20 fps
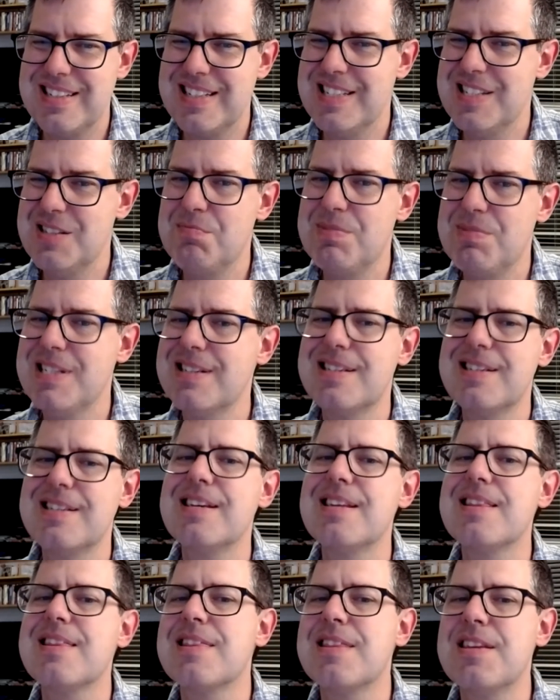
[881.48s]
gets back to
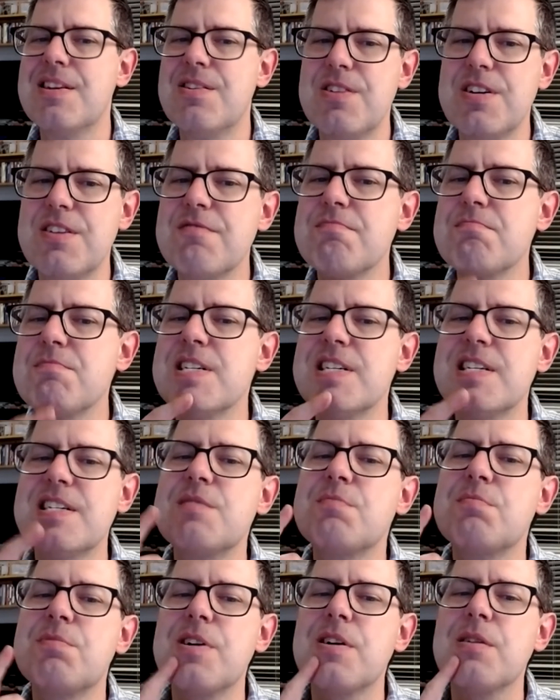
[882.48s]
that theory of
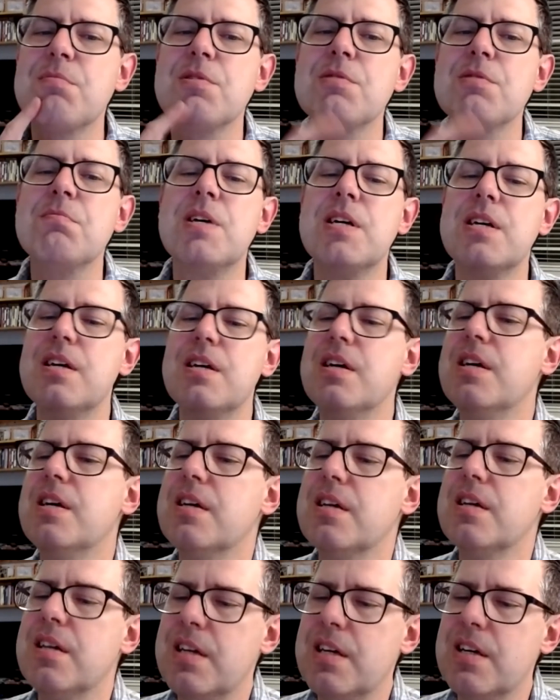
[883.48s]
mind problem.
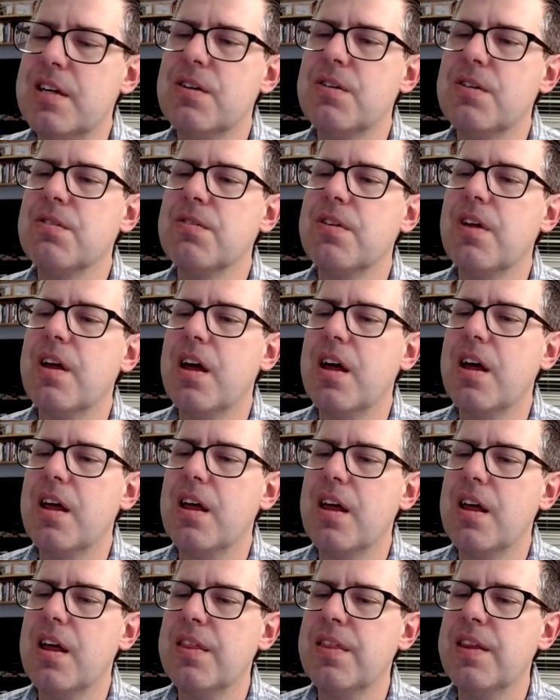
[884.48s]
Now,
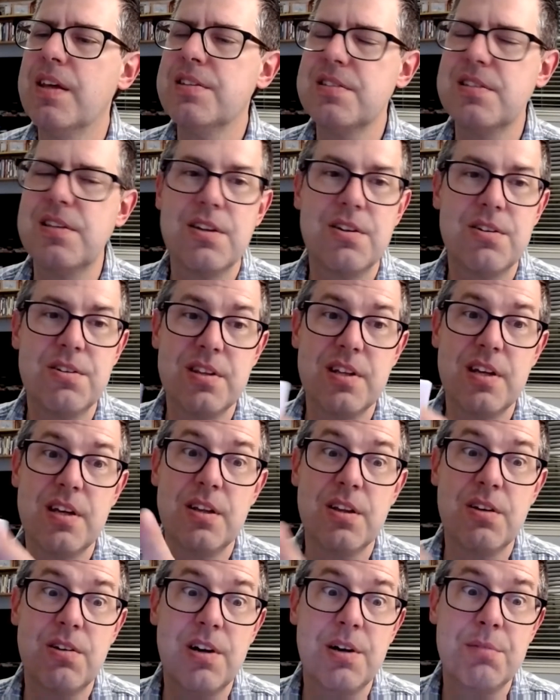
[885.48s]
that's another
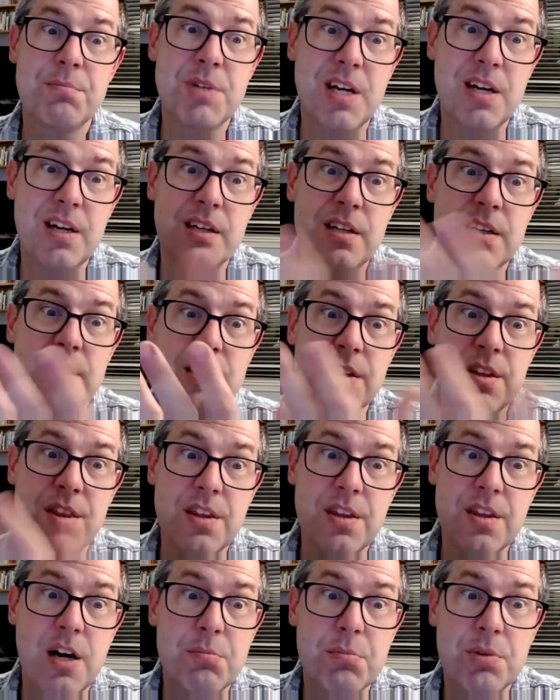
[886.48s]
thing where I'm tying it into
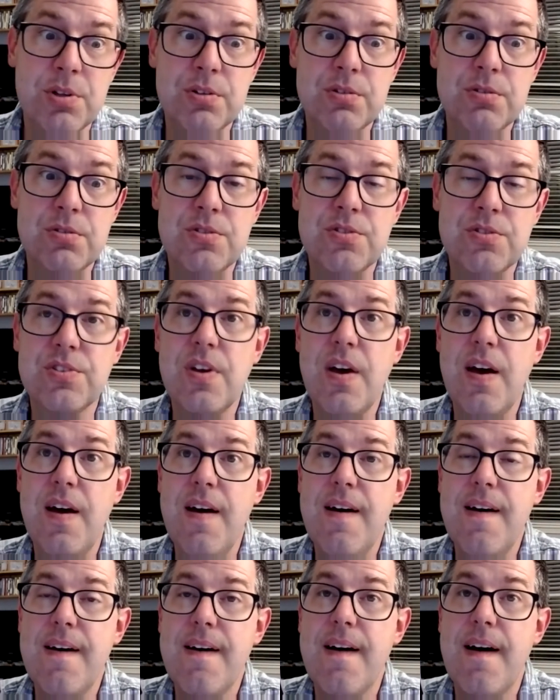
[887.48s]
thought balloons.
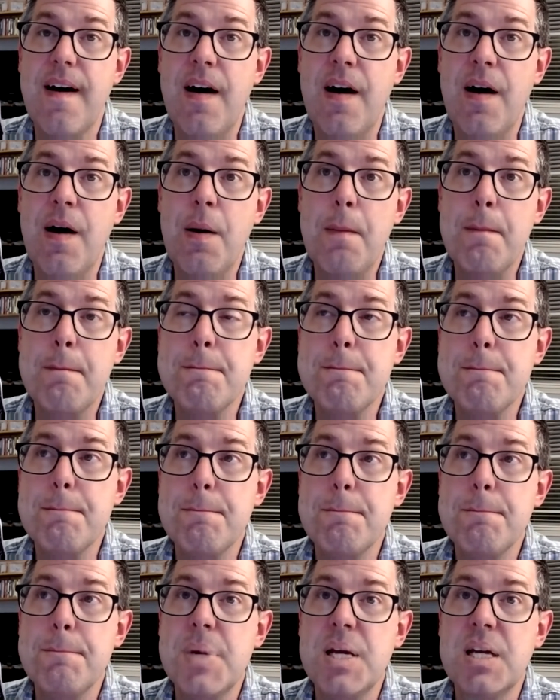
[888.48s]

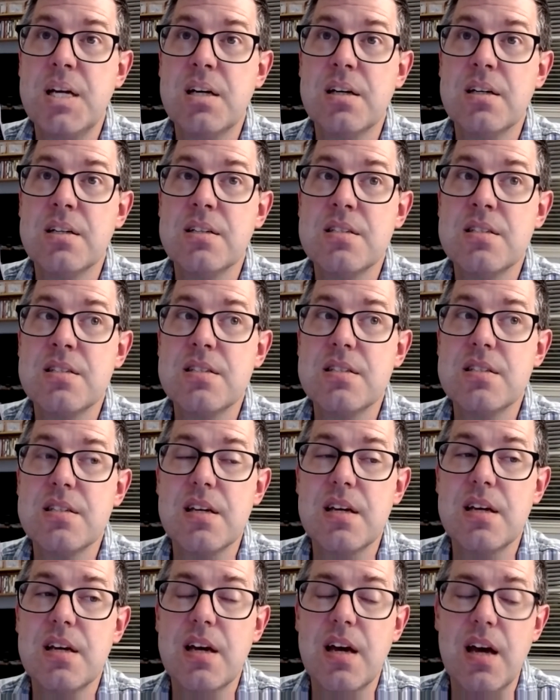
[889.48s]
Because
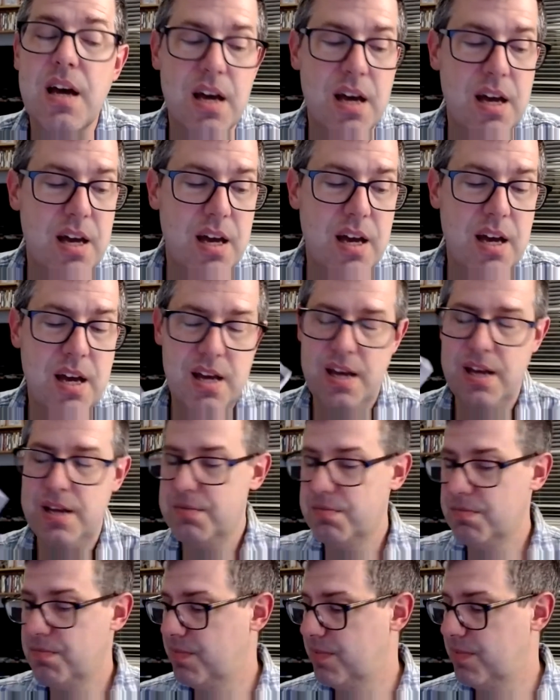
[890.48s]

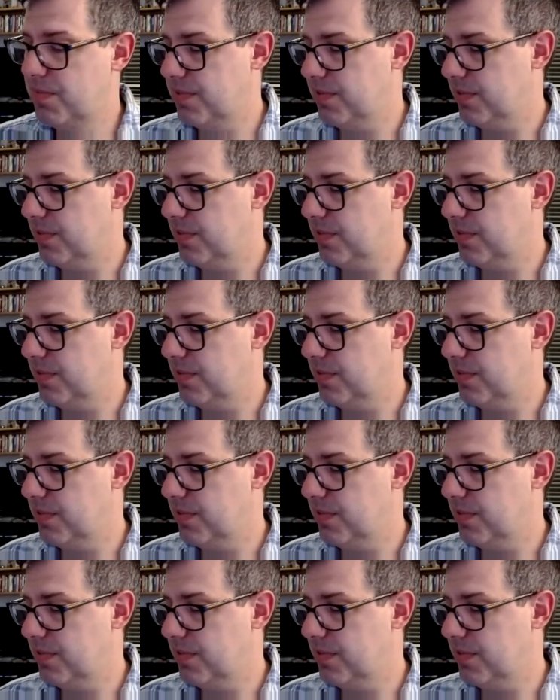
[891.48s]
in